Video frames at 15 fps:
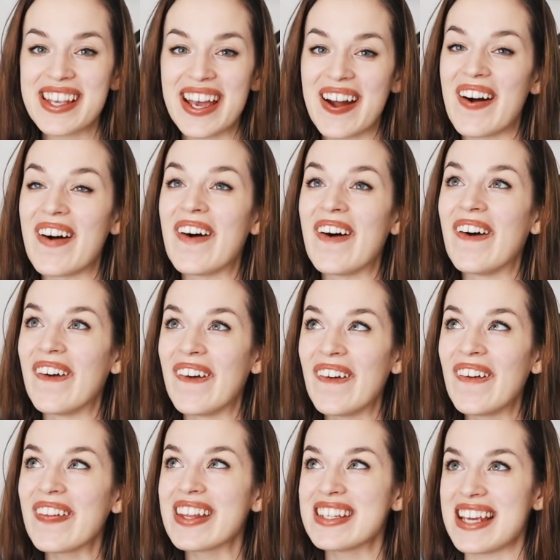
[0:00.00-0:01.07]
like
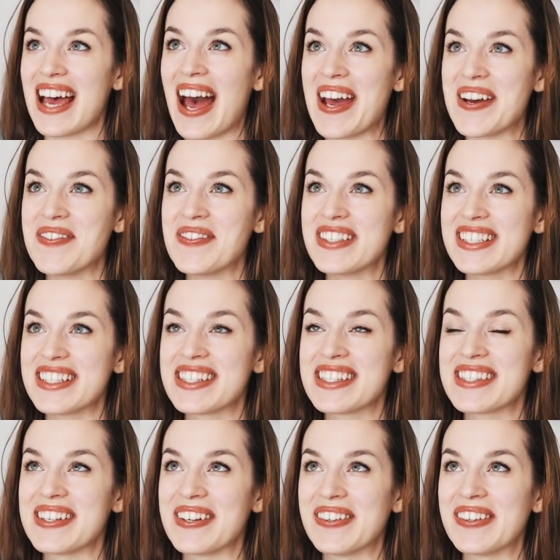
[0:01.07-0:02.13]
all the time, which
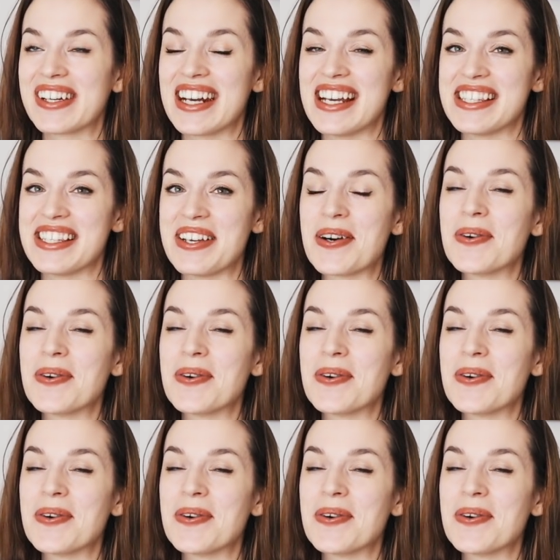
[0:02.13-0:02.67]
is so crazy.